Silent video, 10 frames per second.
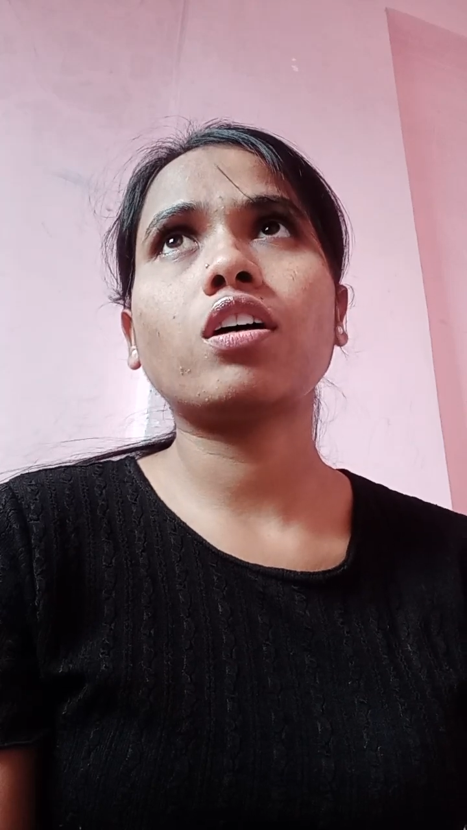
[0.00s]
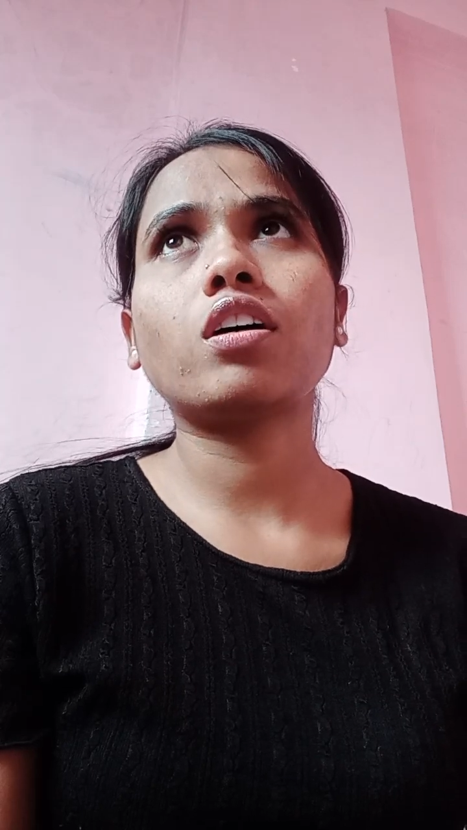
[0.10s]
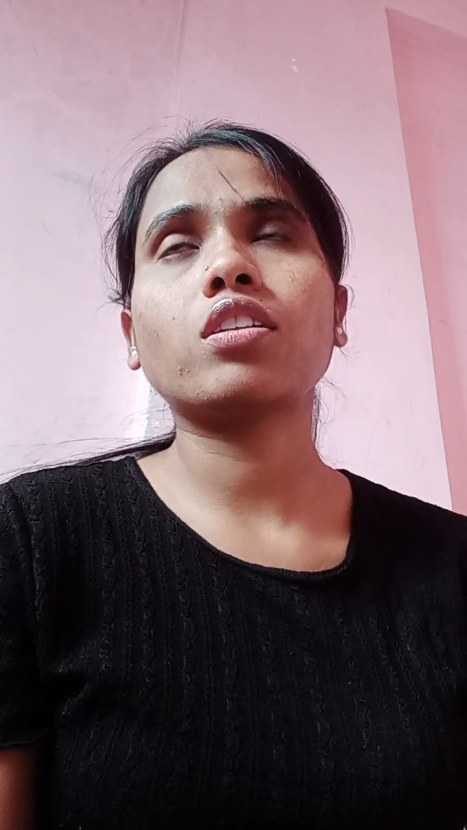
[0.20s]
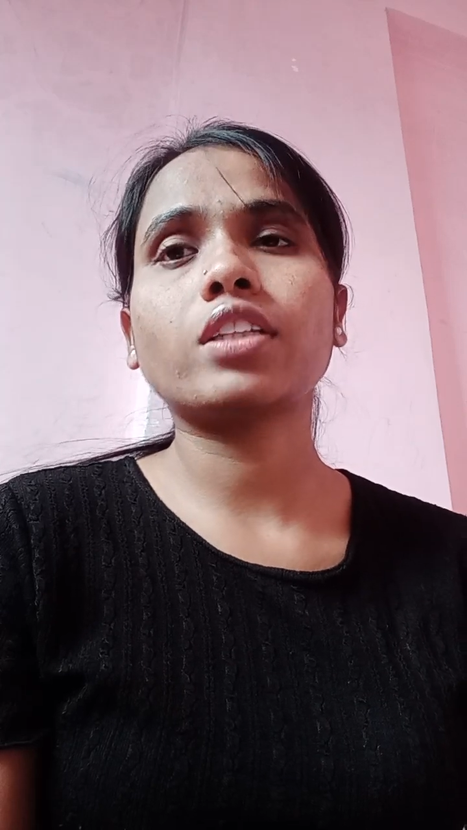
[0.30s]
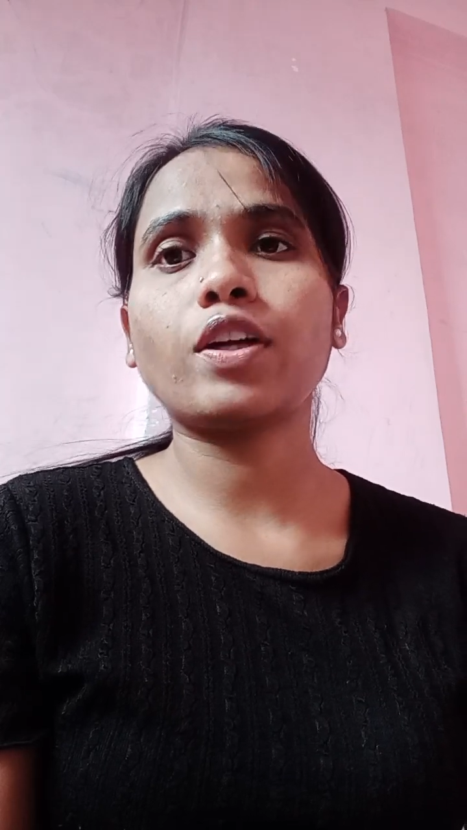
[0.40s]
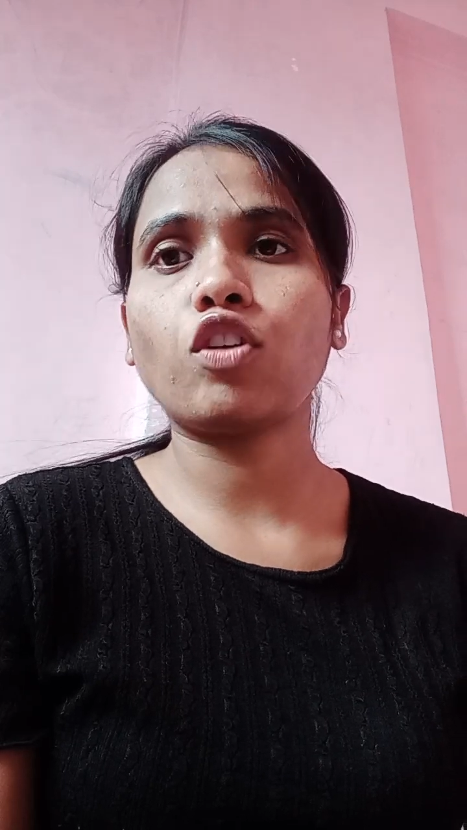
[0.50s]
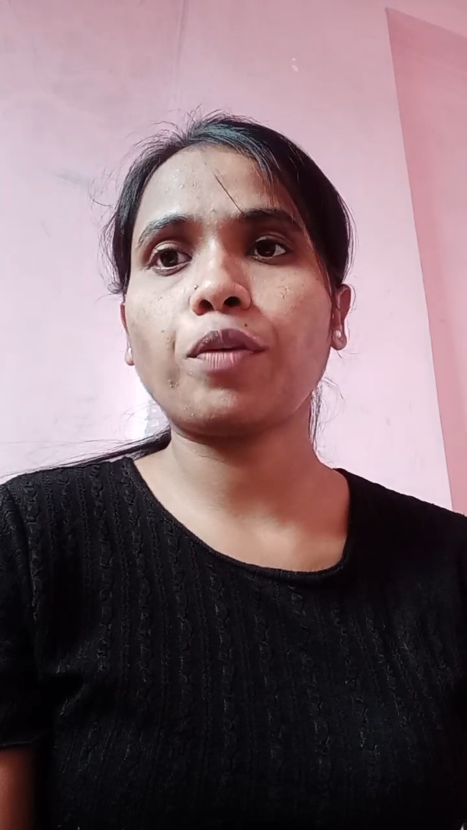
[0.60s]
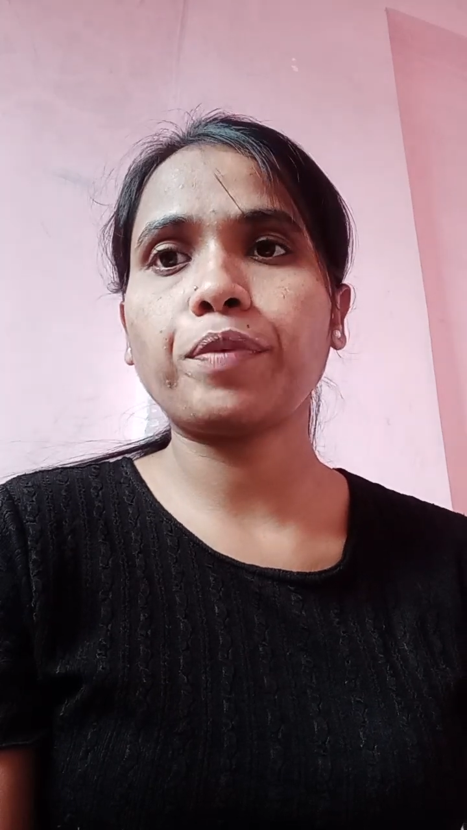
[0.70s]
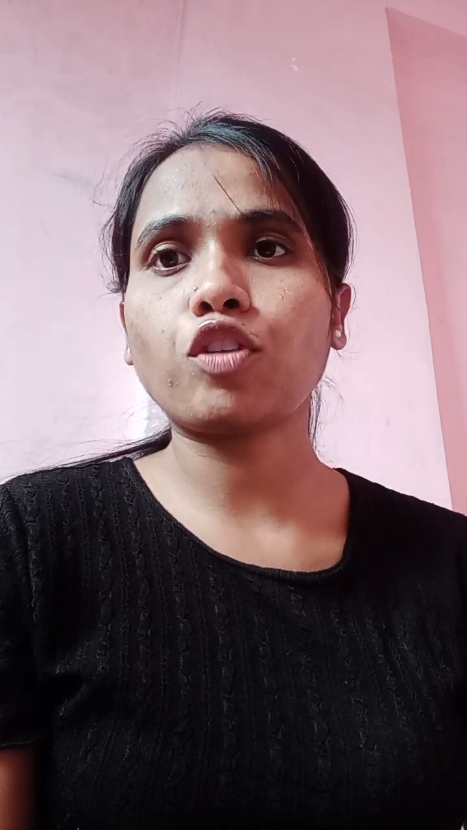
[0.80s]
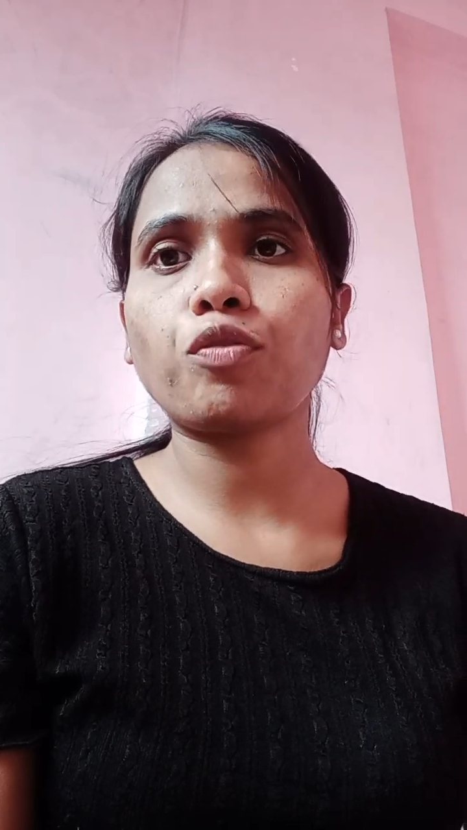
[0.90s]

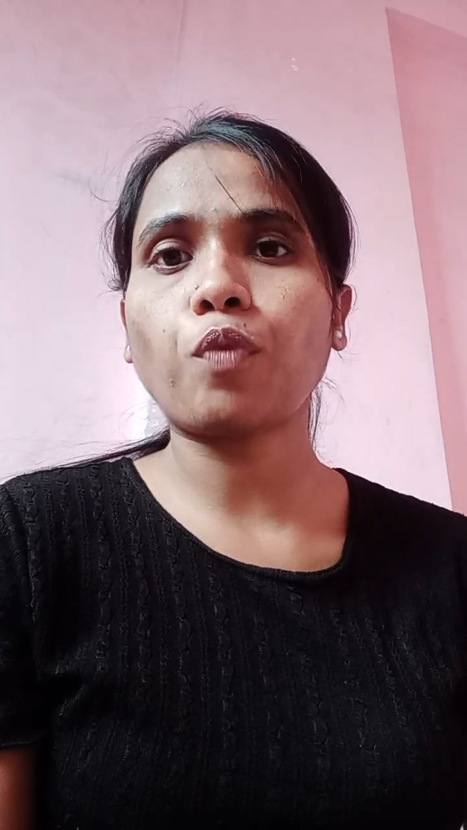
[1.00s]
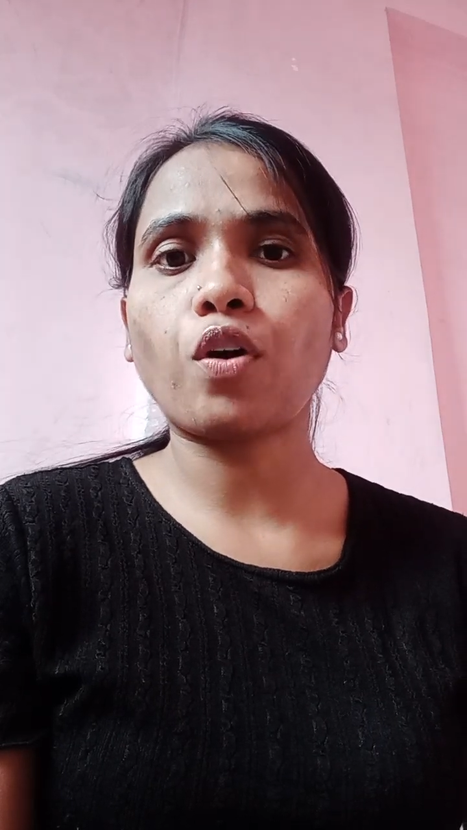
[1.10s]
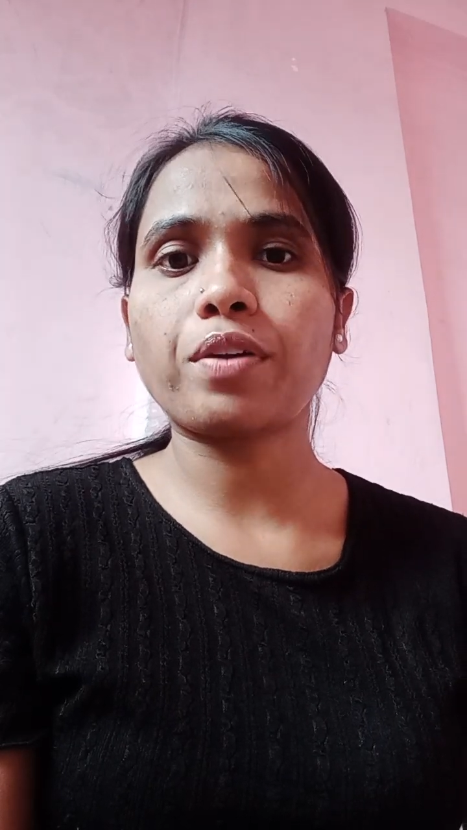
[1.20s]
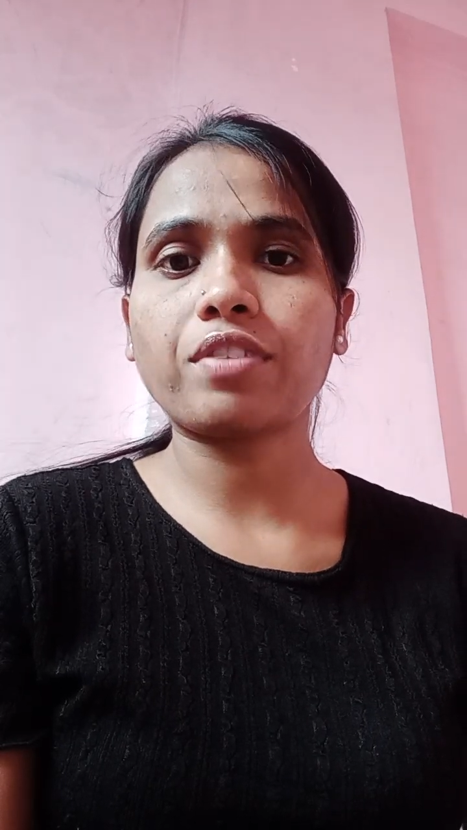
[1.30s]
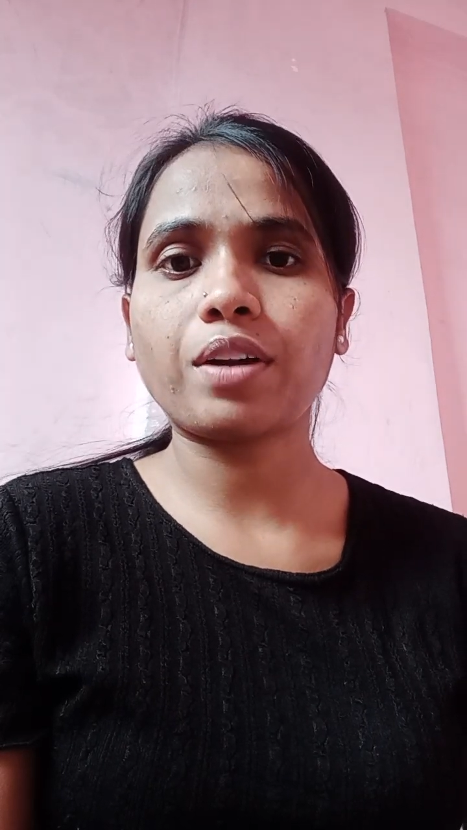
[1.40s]
modern